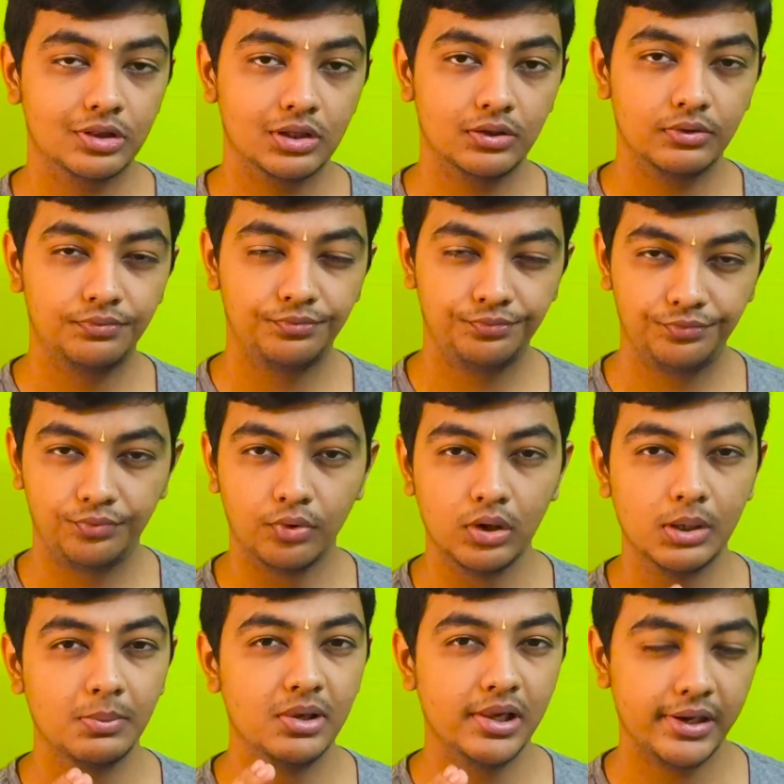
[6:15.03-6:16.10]
the
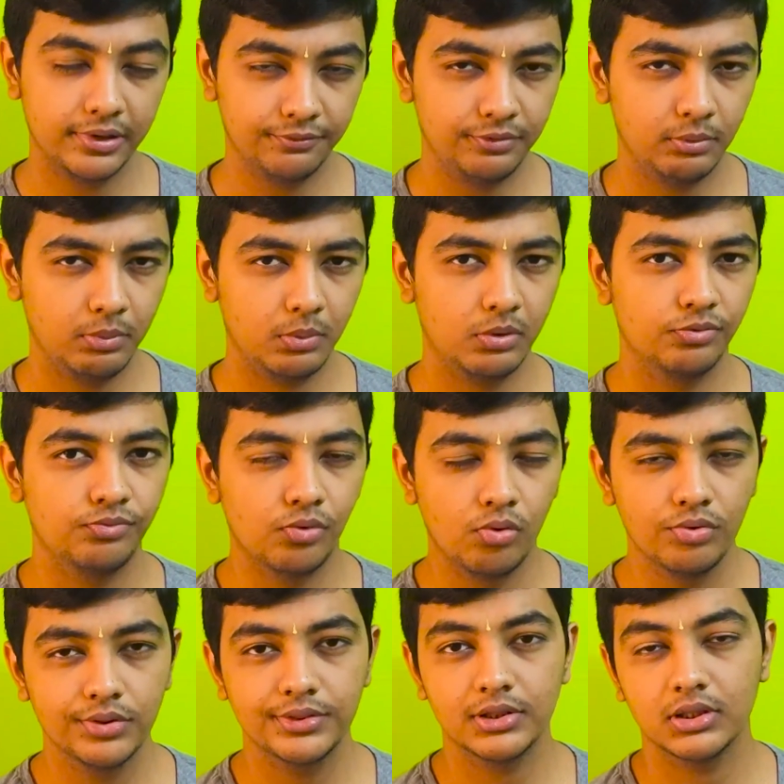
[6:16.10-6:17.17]
foldable and the flippable
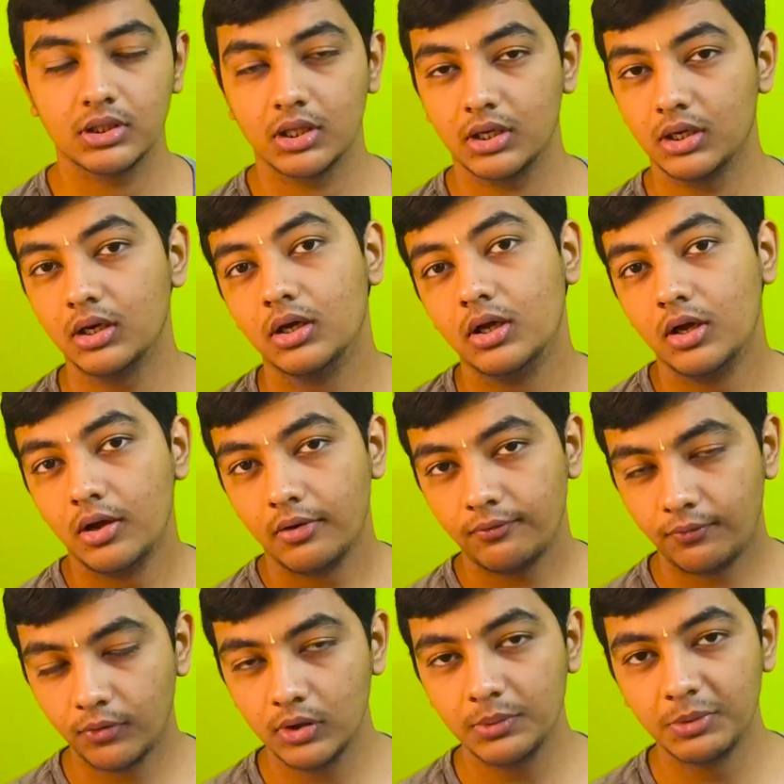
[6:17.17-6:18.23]
phones. The
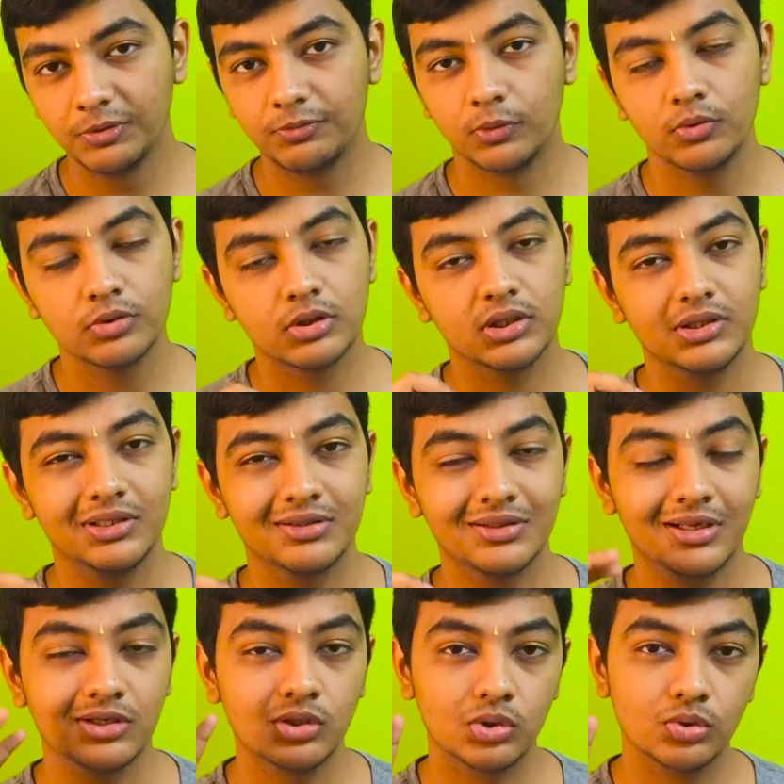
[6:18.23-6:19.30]
foldable phones, so these
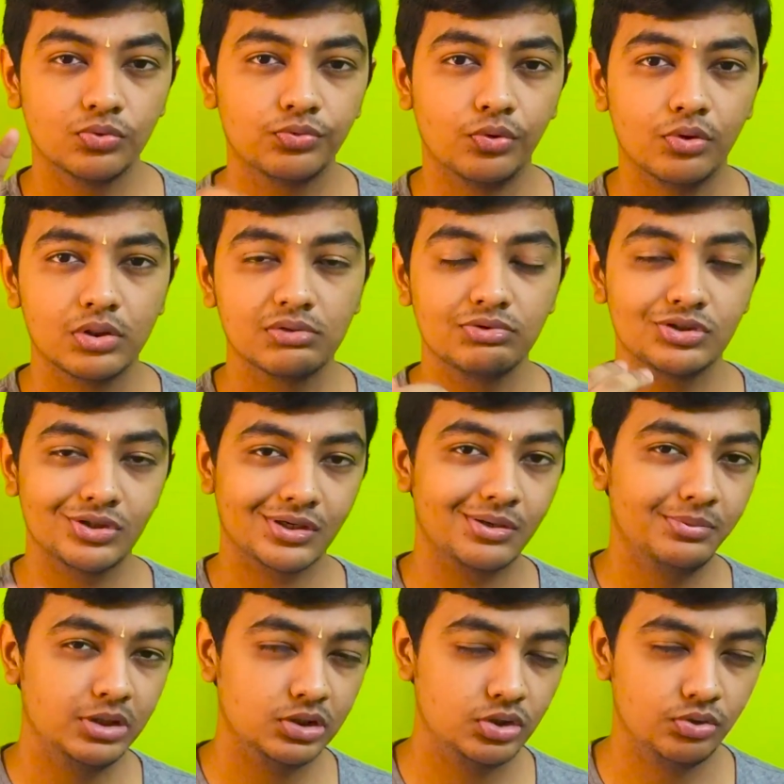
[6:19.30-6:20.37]
are the two phones which are
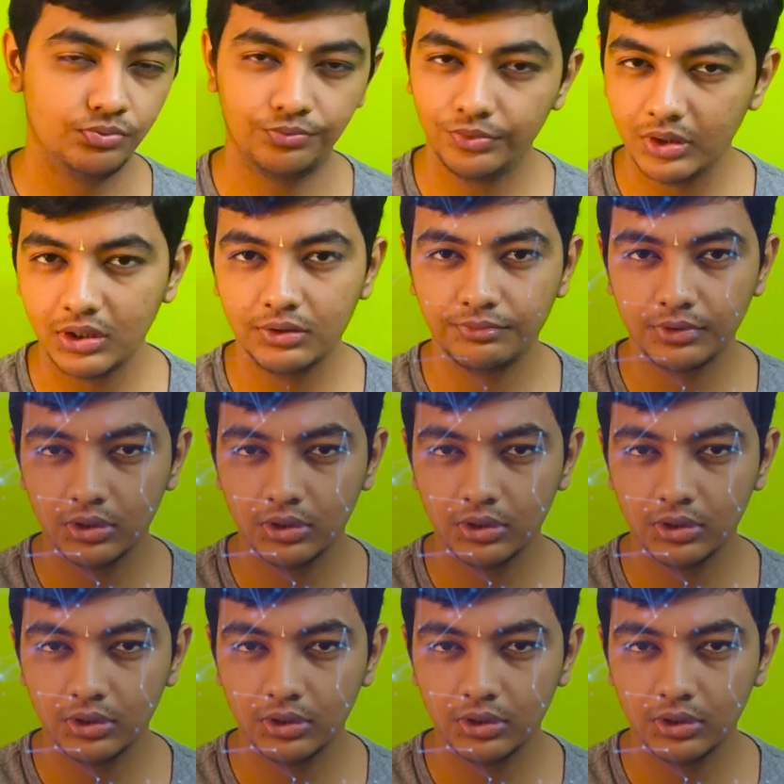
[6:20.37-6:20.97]
coming really